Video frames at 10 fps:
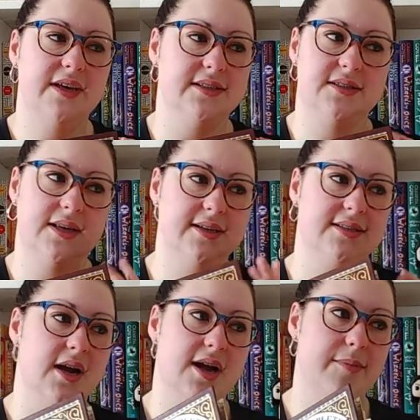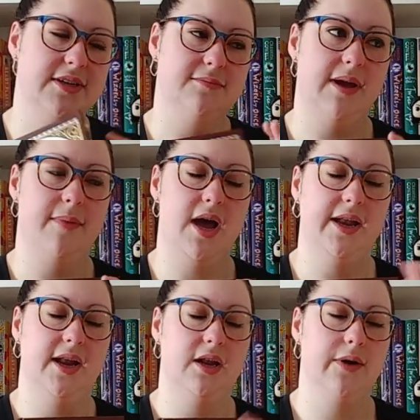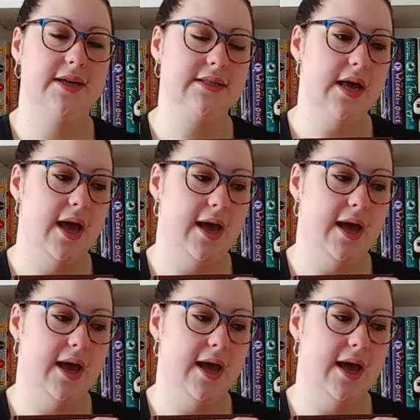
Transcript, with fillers: it's it's not coming to my mind anyways.